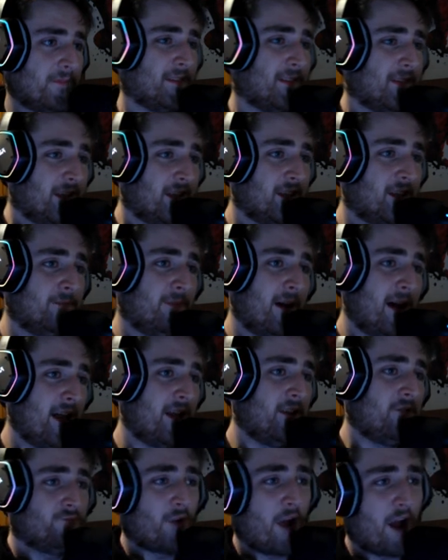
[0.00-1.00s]
In the
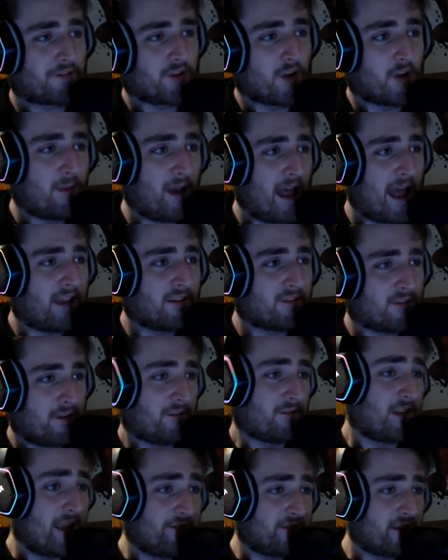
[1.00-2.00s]
mud, go blast,
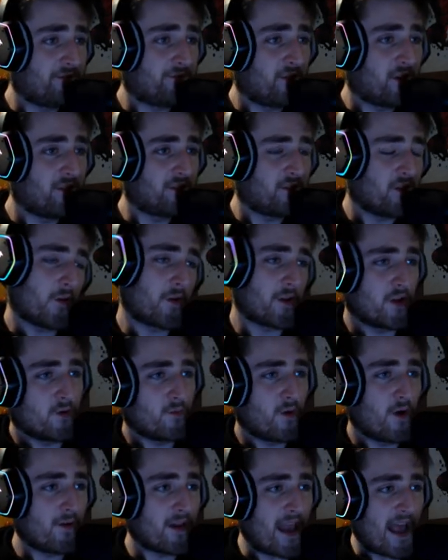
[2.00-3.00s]
safety first or you
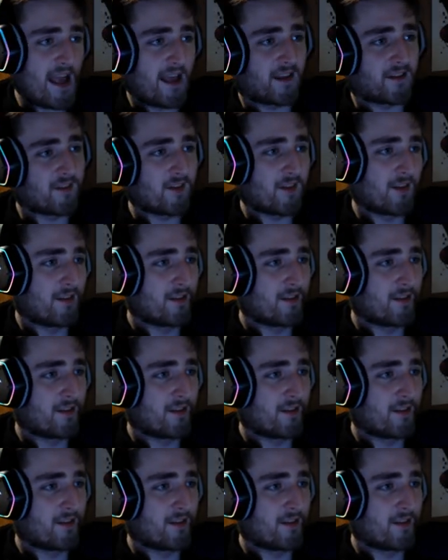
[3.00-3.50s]
won't last.